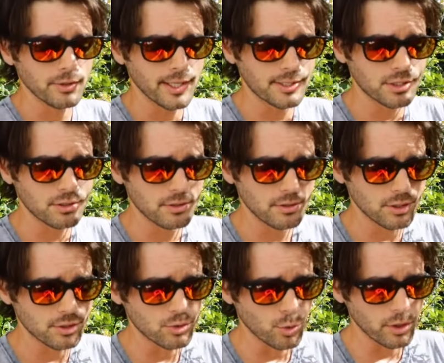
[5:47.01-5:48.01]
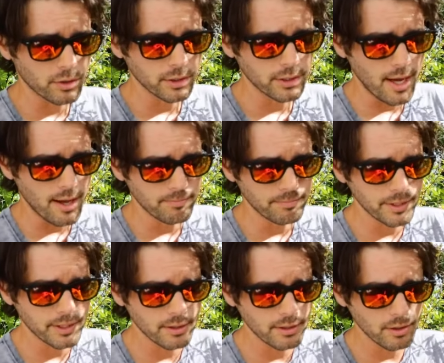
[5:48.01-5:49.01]
That's historically not
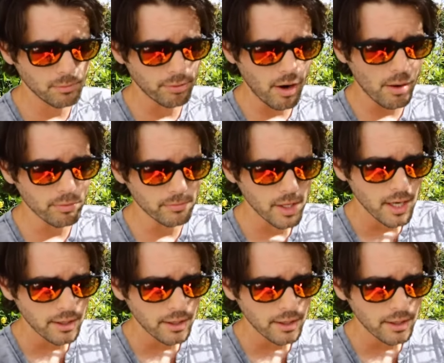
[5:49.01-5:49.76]
been a problem.